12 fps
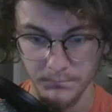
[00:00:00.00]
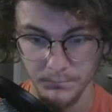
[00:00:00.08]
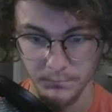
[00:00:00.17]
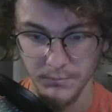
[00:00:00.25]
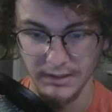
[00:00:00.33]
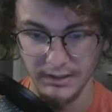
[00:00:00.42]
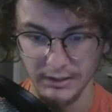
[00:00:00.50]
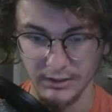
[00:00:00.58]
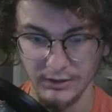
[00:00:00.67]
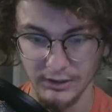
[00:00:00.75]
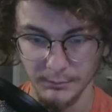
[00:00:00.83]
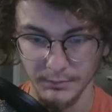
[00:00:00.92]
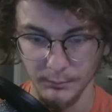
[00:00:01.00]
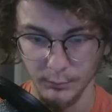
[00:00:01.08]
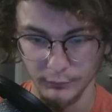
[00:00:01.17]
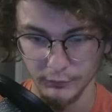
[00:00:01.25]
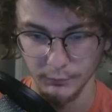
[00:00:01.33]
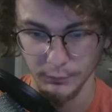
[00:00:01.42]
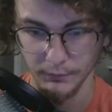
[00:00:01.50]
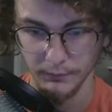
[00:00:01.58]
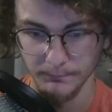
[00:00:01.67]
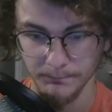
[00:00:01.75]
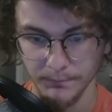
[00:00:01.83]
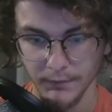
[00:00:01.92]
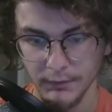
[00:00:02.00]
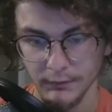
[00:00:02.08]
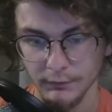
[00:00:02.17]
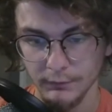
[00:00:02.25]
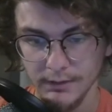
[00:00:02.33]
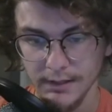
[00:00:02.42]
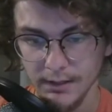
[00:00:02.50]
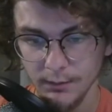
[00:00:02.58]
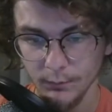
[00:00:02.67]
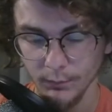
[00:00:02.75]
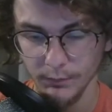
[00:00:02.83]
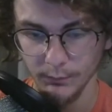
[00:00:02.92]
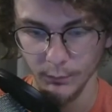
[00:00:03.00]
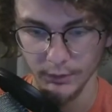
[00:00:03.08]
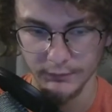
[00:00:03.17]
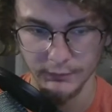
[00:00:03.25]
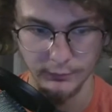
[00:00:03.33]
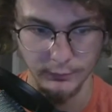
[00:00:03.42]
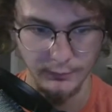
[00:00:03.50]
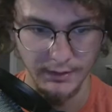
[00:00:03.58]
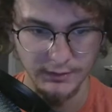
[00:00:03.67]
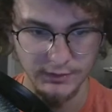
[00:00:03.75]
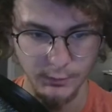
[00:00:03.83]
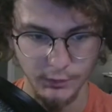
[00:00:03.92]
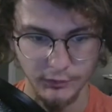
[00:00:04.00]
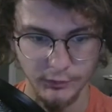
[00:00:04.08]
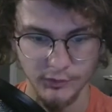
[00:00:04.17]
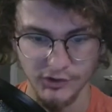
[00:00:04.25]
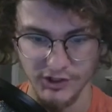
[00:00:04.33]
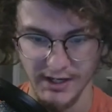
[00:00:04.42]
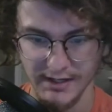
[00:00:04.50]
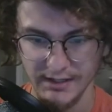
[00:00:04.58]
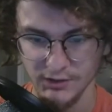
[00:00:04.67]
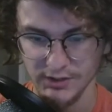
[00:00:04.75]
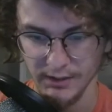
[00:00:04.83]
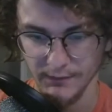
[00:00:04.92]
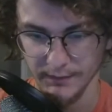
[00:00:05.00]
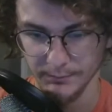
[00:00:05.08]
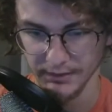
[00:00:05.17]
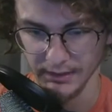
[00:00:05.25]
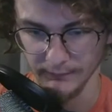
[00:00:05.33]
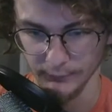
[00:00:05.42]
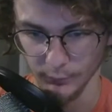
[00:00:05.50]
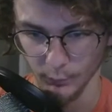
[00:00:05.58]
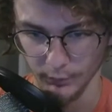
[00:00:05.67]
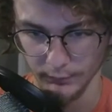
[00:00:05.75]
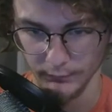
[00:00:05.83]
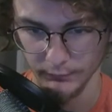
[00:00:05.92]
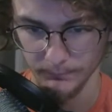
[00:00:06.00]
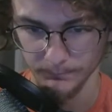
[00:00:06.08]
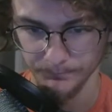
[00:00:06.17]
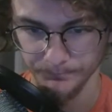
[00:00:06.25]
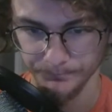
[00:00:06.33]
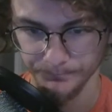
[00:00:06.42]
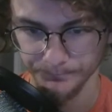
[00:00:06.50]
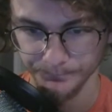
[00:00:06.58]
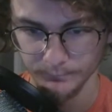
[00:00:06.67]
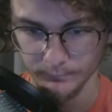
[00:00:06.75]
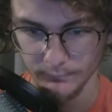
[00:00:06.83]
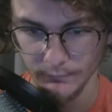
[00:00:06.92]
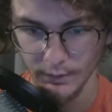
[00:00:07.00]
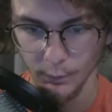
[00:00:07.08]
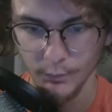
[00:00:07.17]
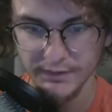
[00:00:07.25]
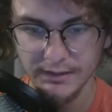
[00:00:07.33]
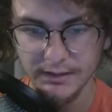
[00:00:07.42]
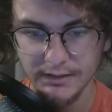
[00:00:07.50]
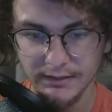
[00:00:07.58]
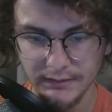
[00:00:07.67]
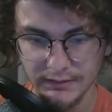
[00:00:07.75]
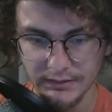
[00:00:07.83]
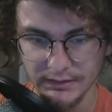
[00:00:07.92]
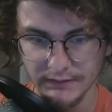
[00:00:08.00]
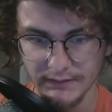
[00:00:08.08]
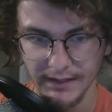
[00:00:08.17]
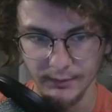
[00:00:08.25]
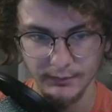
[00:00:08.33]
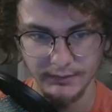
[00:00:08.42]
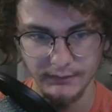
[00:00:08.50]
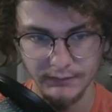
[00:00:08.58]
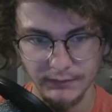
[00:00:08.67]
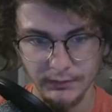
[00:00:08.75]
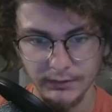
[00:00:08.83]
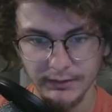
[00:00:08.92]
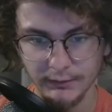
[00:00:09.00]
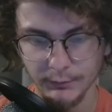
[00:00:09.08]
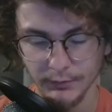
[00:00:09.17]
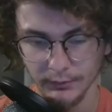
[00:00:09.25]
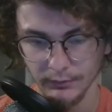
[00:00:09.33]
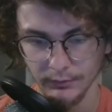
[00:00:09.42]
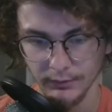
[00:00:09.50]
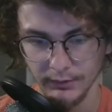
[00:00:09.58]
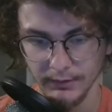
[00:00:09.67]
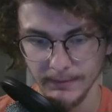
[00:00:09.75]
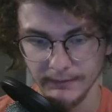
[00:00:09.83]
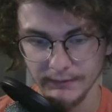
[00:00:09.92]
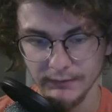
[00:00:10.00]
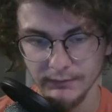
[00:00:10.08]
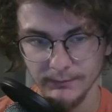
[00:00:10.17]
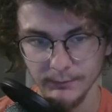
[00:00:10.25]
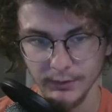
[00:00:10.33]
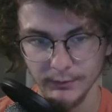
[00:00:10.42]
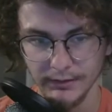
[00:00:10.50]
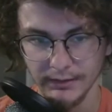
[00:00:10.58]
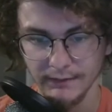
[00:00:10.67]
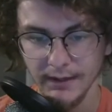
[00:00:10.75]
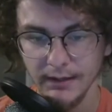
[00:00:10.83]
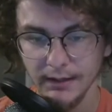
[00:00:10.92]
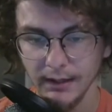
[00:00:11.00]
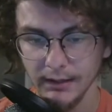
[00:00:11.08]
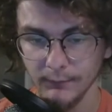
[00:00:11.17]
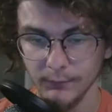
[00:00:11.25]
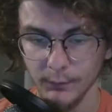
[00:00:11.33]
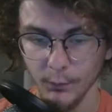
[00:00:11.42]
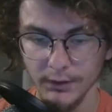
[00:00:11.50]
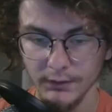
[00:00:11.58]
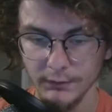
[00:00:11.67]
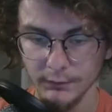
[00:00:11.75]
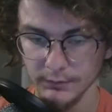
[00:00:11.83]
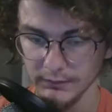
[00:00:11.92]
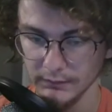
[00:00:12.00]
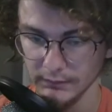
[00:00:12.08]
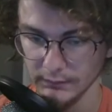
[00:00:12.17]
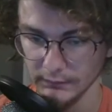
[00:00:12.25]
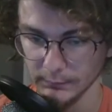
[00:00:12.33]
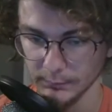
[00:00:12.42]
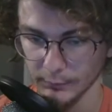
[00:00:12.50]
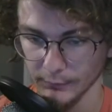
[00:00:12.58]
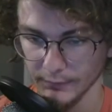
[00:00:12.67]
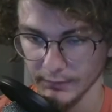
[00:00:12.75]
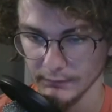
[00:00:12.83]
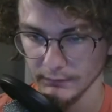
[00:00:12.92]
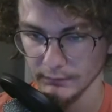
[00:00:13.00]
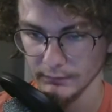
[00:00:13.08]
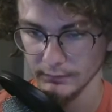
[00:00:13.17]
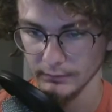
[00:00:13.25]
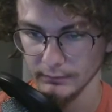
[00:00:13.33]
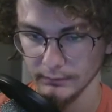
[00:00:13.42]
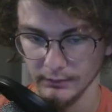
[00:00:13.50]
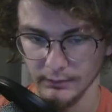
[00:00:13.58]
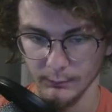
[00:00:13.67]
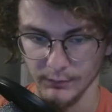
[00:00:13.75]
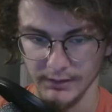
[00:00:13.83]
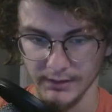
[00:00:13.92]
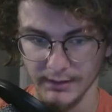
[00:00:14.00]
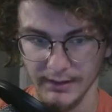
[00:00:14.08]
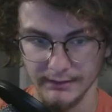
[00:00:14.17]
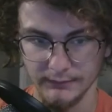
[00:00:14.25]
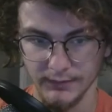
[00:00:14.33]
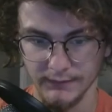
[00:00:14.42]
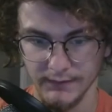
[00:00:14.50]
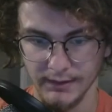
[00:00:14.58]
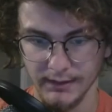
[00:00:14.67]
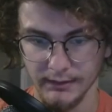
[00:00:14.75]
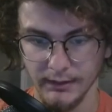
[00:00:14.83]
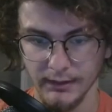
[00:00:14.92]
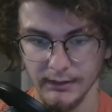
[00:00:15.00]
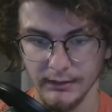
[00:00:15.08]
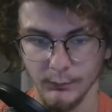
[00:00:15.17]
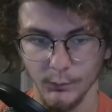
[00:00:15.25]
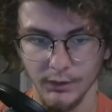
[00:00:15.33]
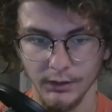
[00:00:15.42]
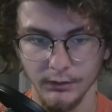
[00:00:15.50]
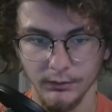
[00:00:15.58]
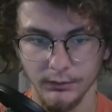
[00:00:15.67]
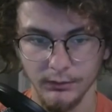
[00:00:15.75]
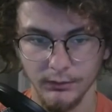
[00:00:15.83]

making it a little bit more smooth. So now what we want to do is we actually want to change how that behavior works. We didn't Easy Ease out necessarily or in this end, we don't need that. If we wanted to do Easy Ease on both ends, and we activate that, it will